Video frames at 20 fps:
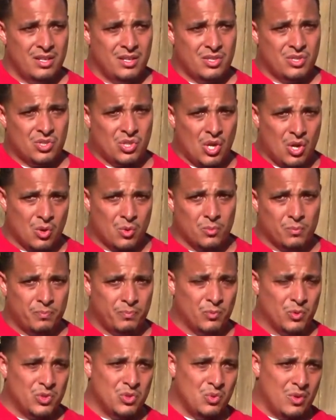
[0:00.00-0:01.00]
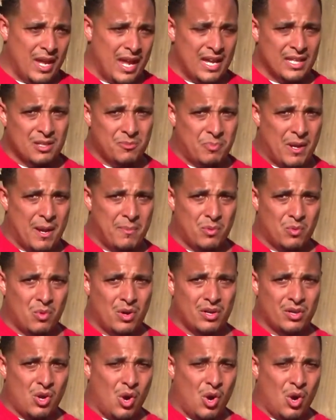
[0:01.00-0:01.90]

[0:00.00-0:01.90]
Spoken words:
so when you hand the paperwork